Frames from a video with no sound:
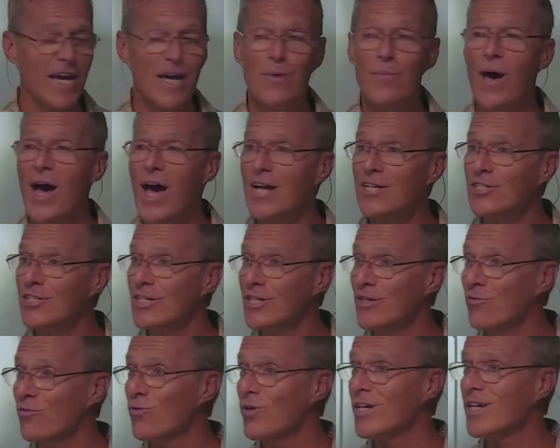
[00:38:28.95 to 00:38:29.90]
Imagine
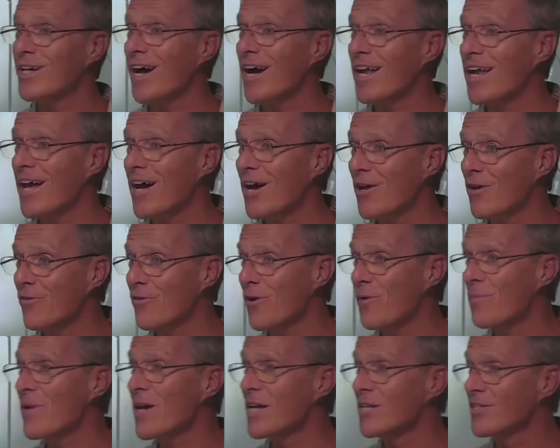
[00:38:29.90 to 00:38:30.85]
if we got out of our
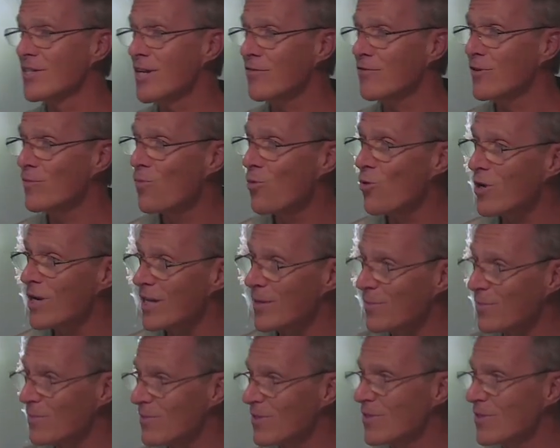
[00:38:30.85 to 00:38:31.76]
beds every morning